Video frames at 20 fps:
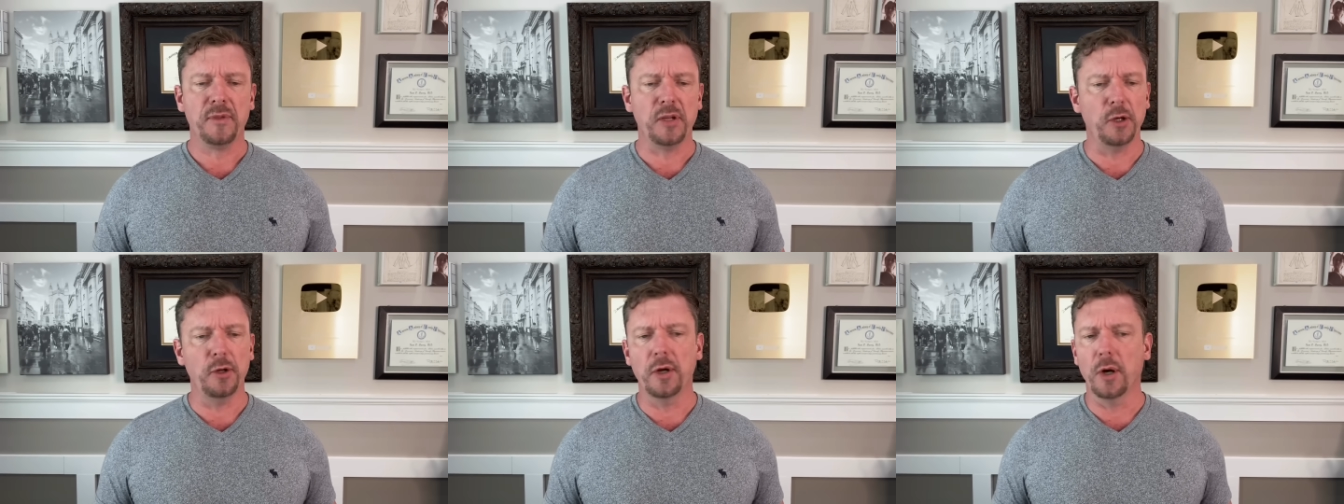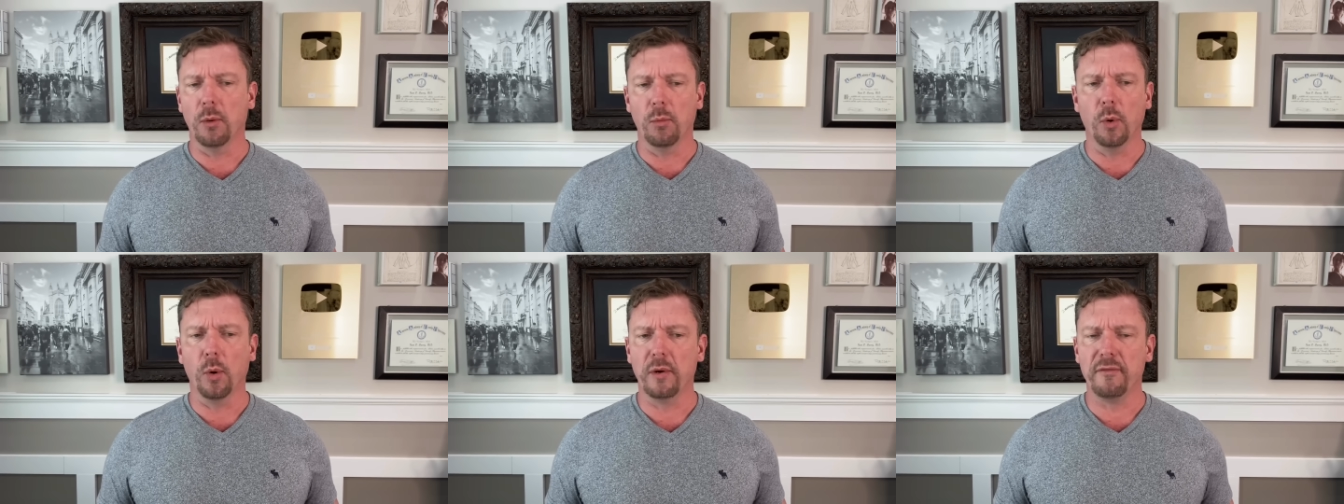You
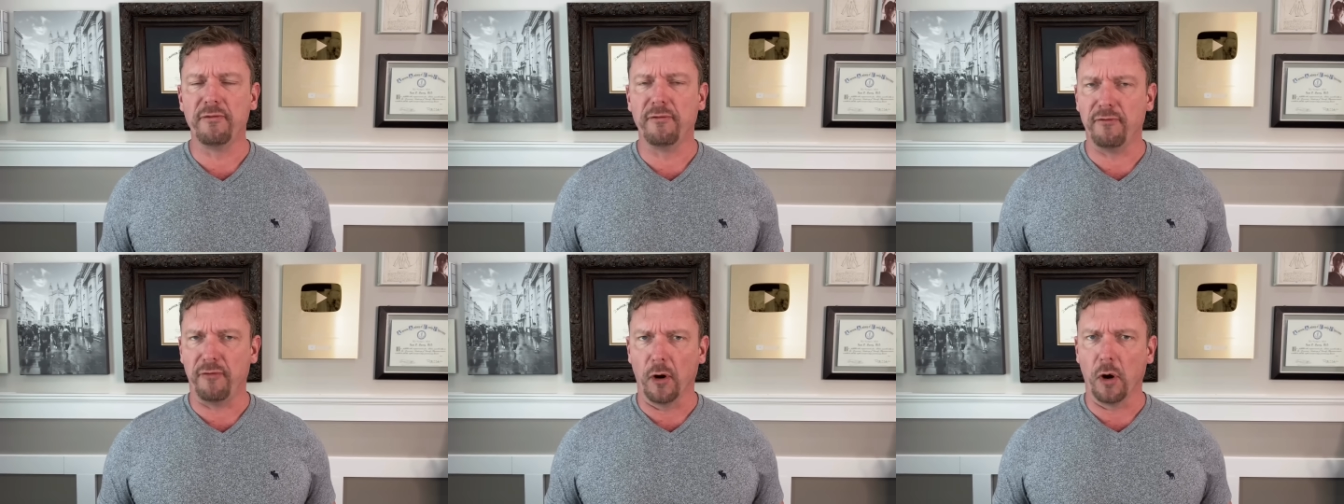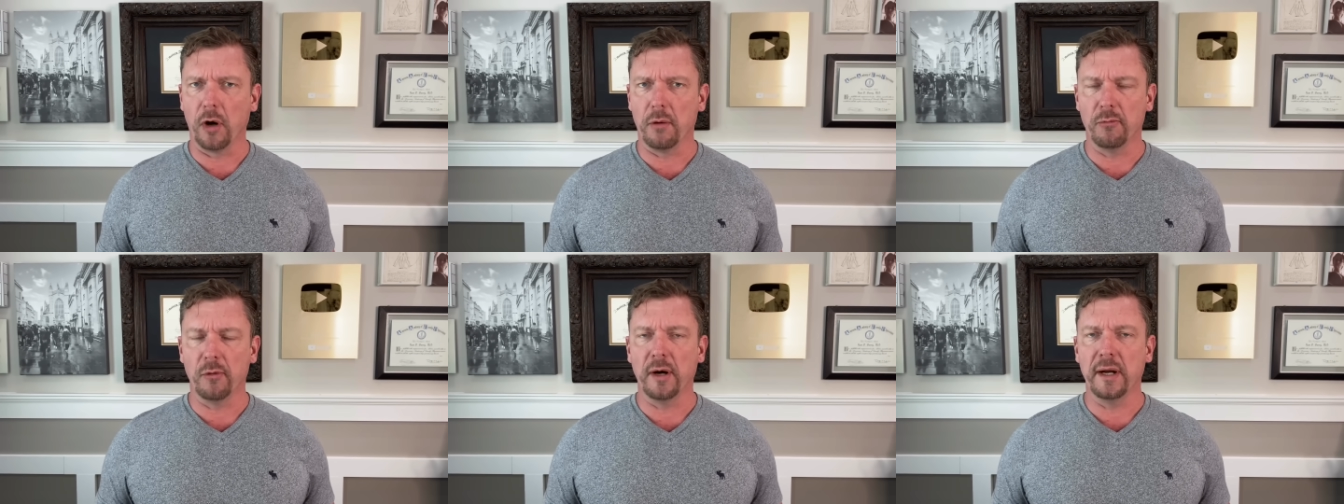don't want
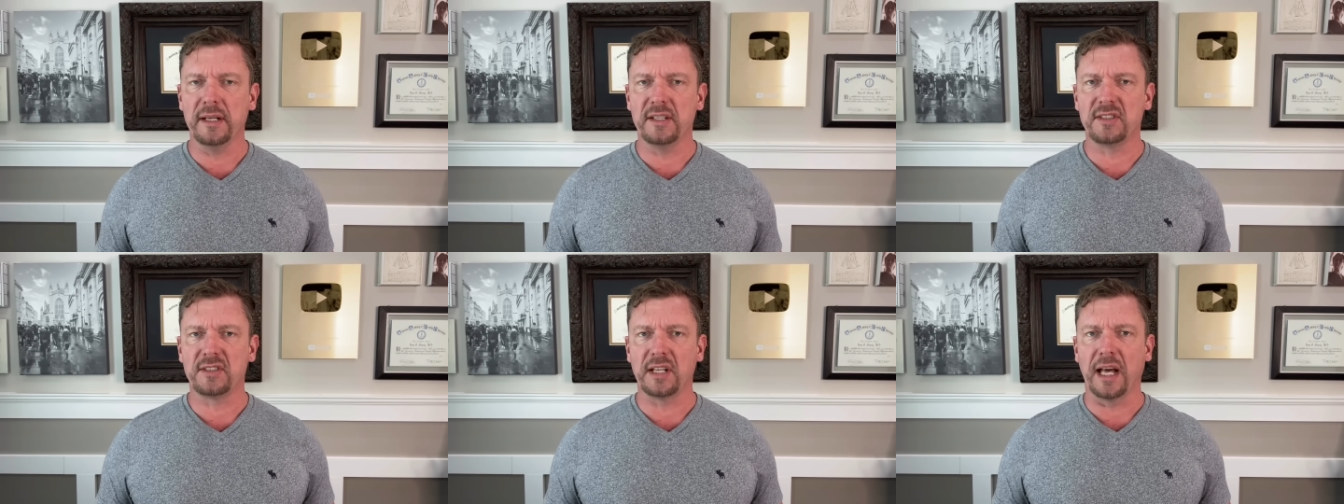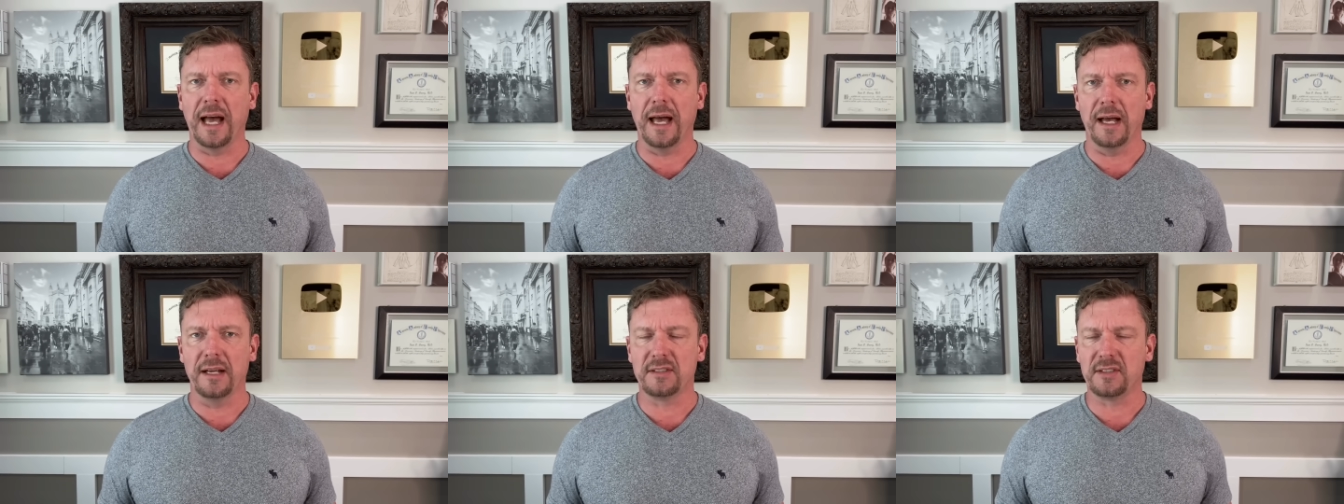farm-raised
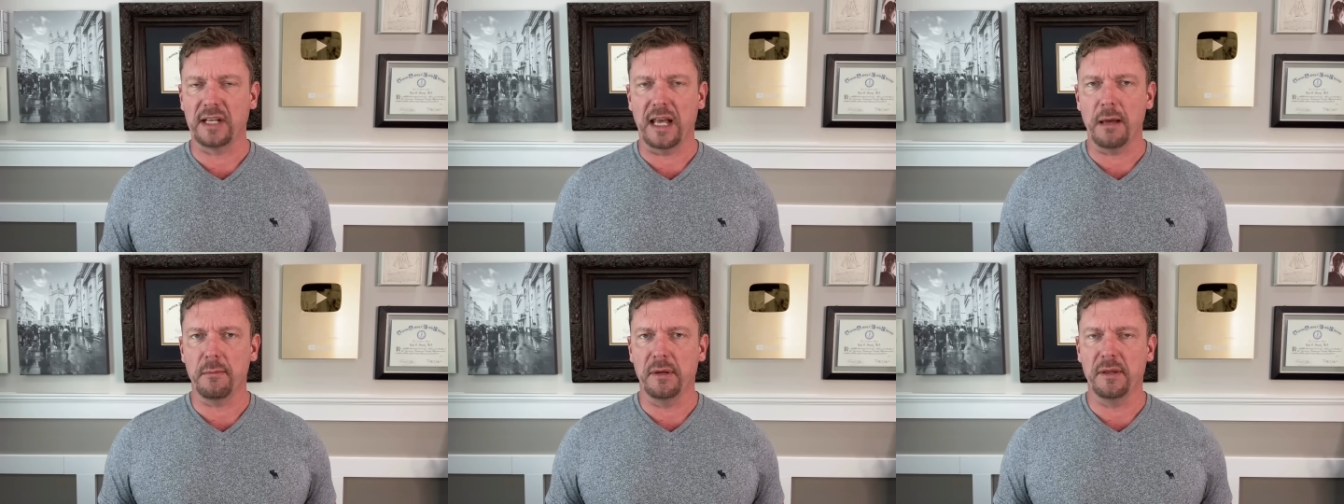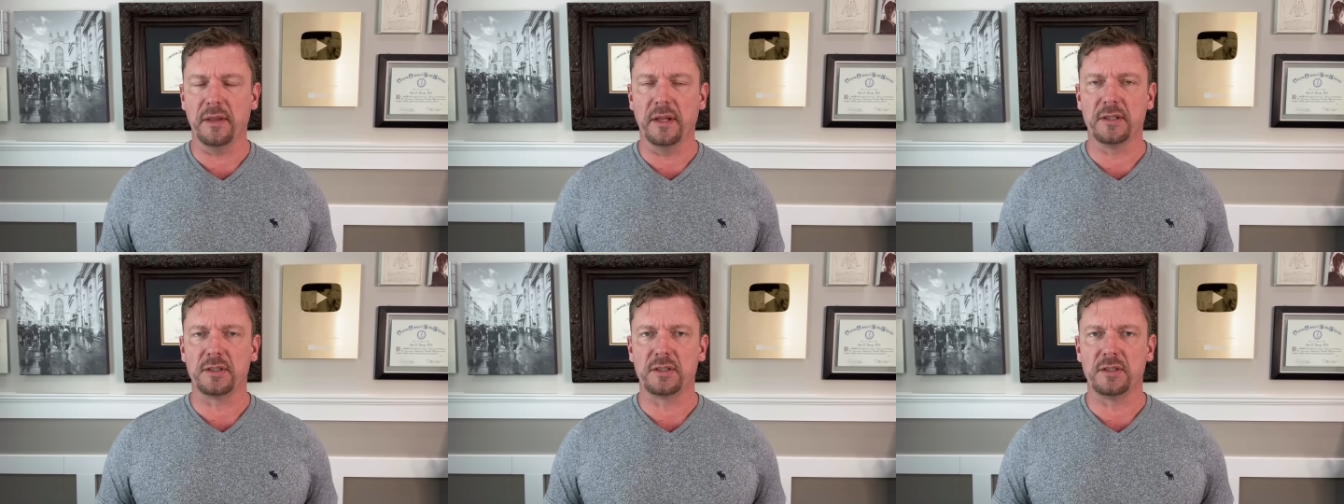si salmon
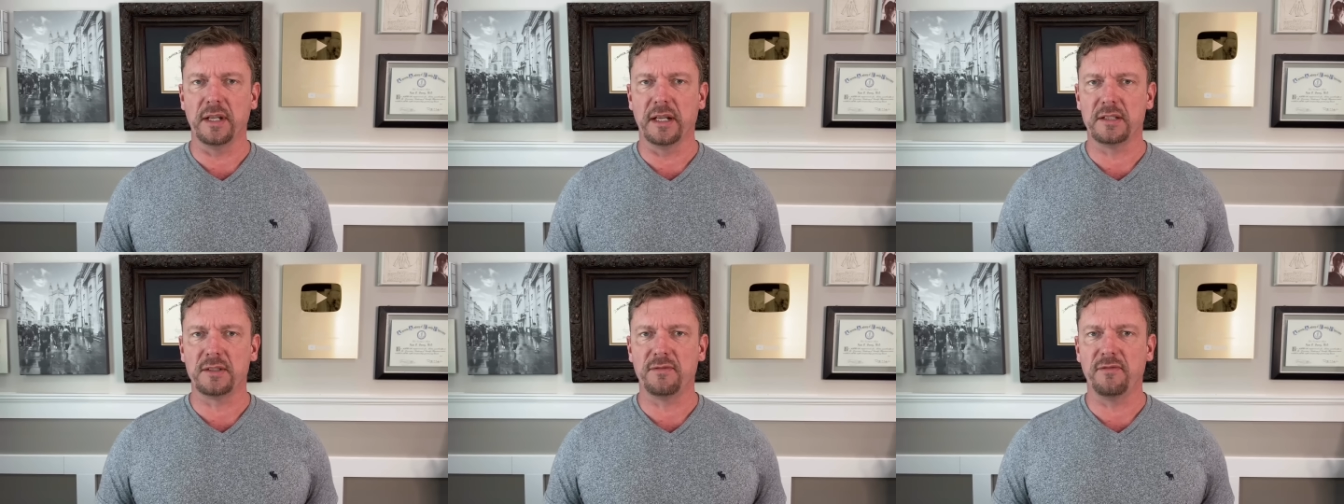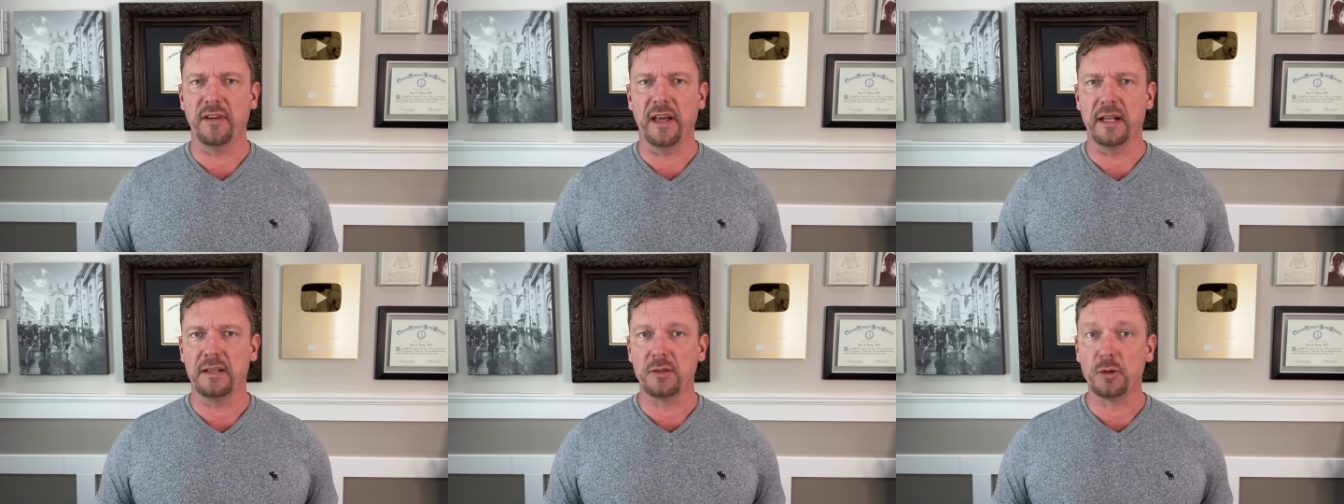that's, that's
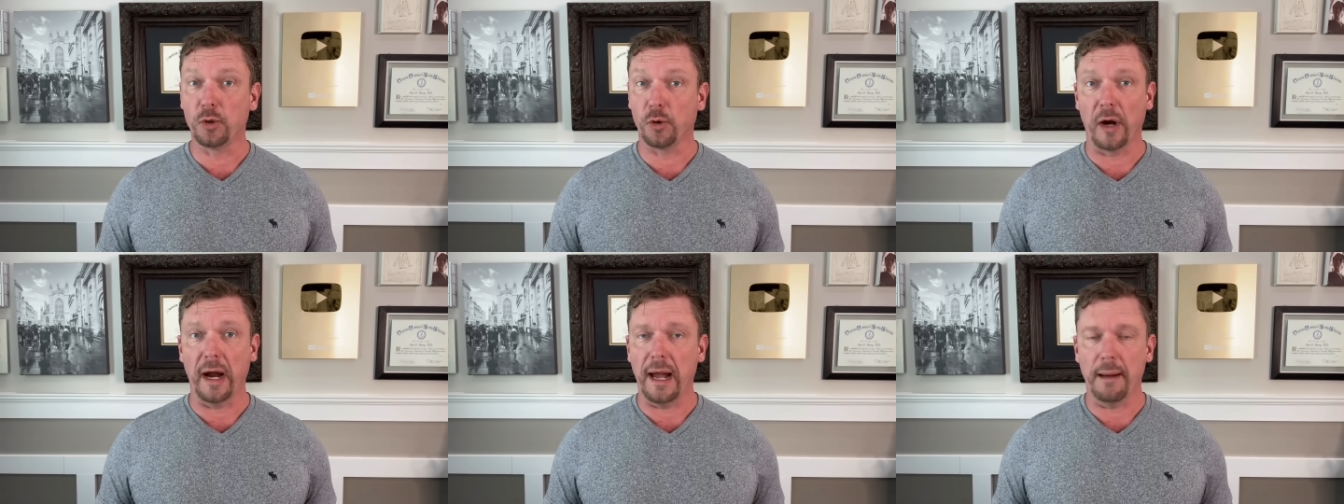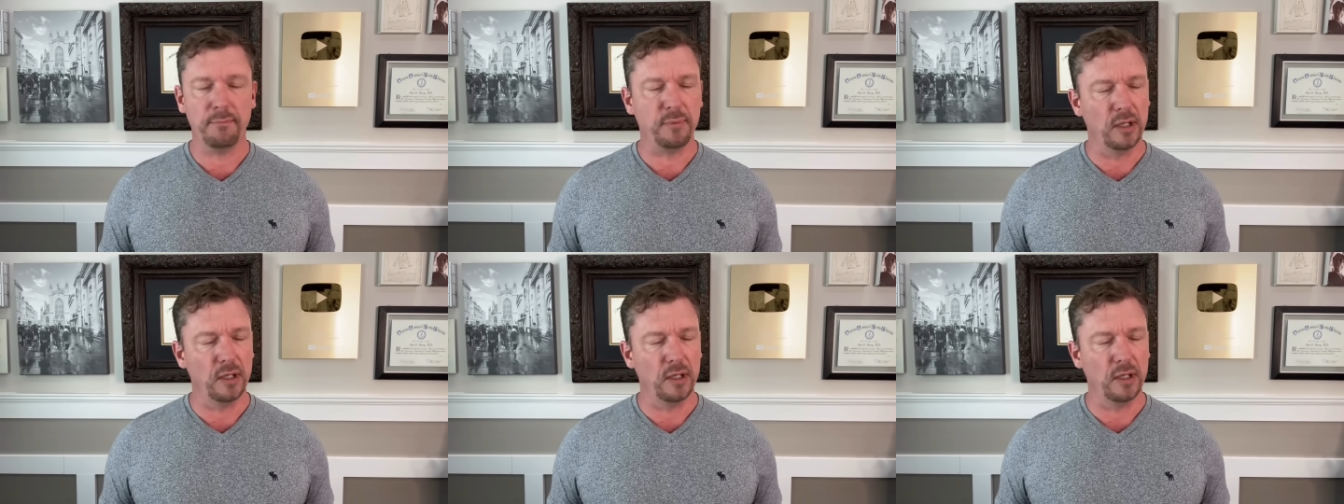fed crap.